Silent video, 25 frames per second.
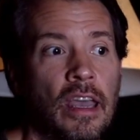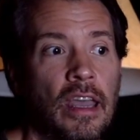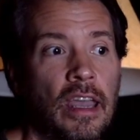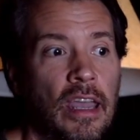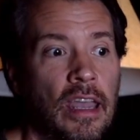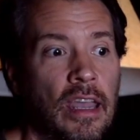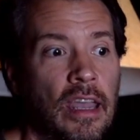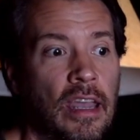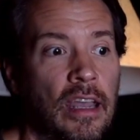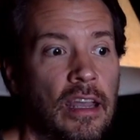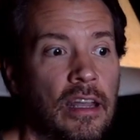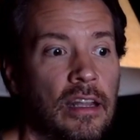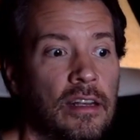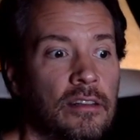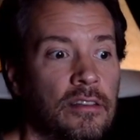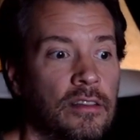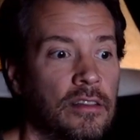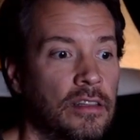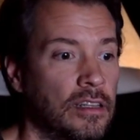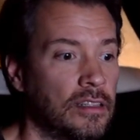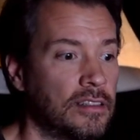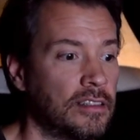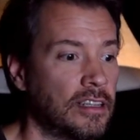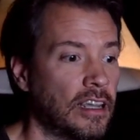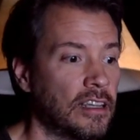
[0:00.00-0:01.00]
and
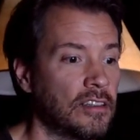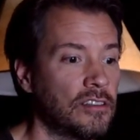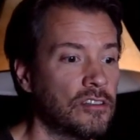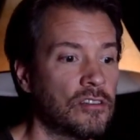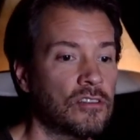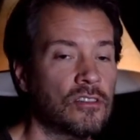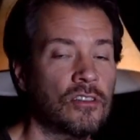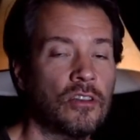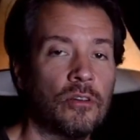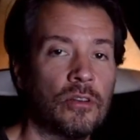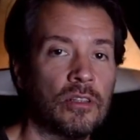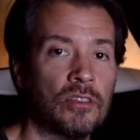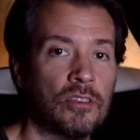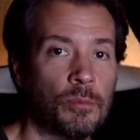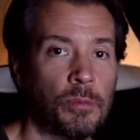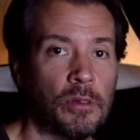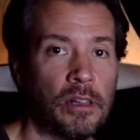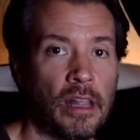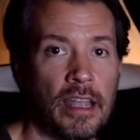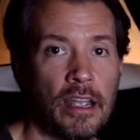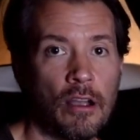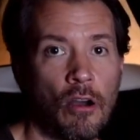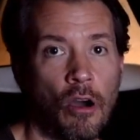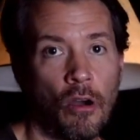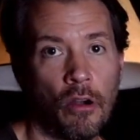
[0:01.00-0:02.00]
the test is going to
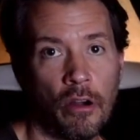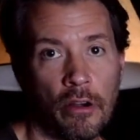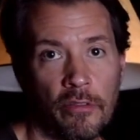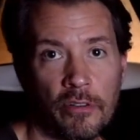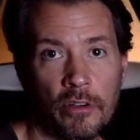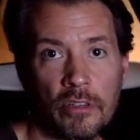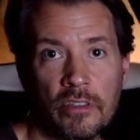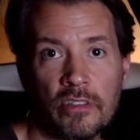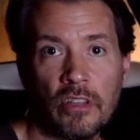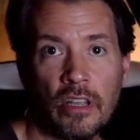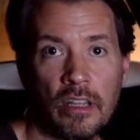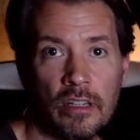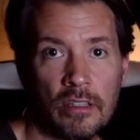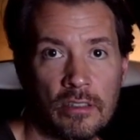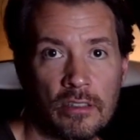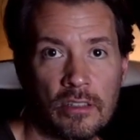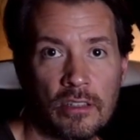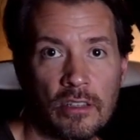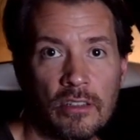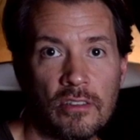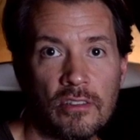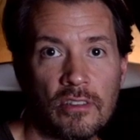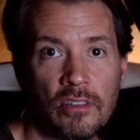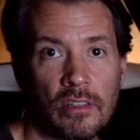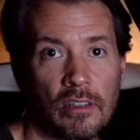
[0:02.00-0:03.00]
play Harvard
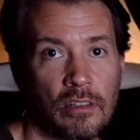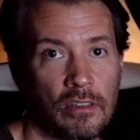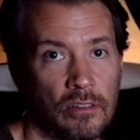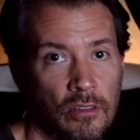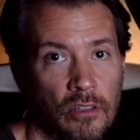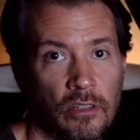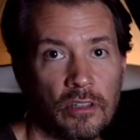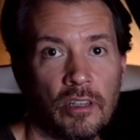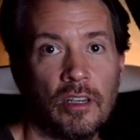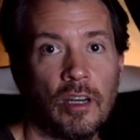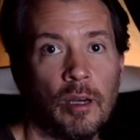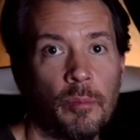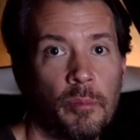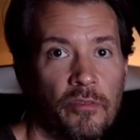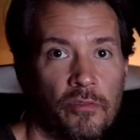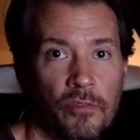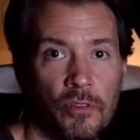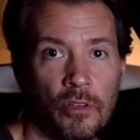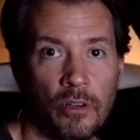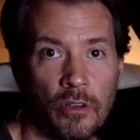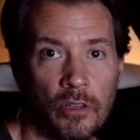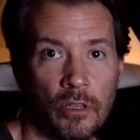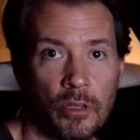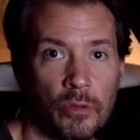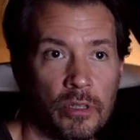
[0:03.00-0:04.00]
sentences. Look it up if
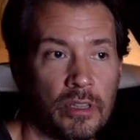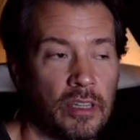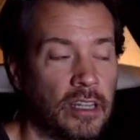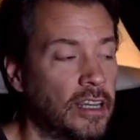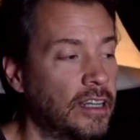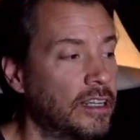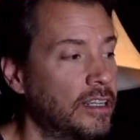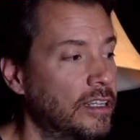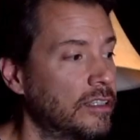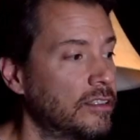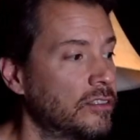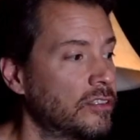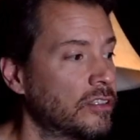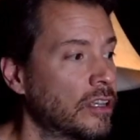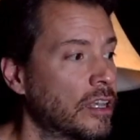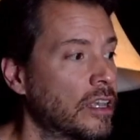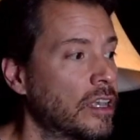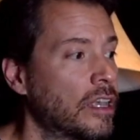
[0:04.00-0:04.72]
you don't know what that is.